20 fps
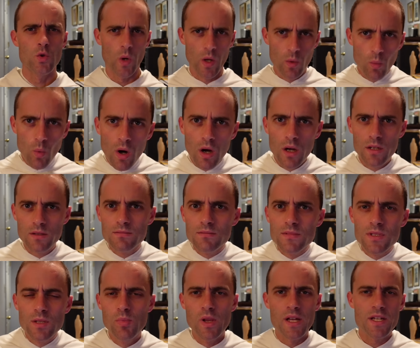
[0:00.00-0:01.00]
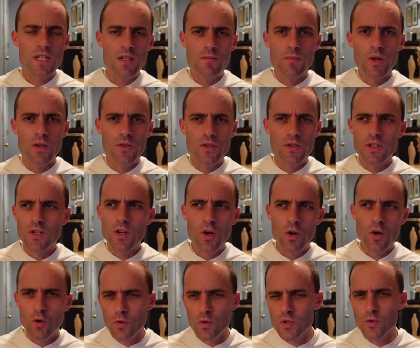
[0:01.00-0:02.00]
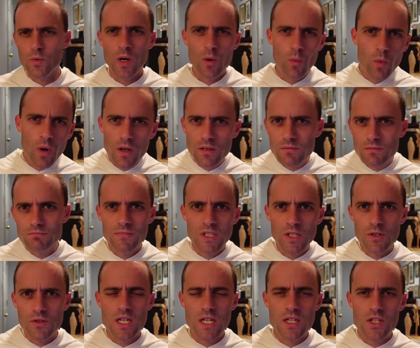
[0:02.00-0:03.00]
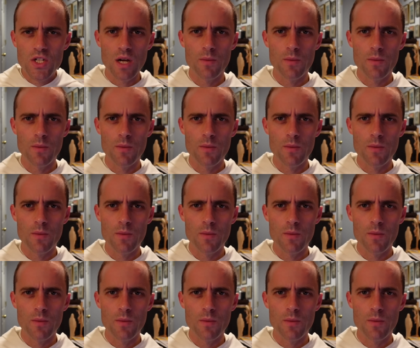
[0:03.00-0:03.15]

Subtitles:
do I want the Blessed Mother to know, or do I want, you know, St.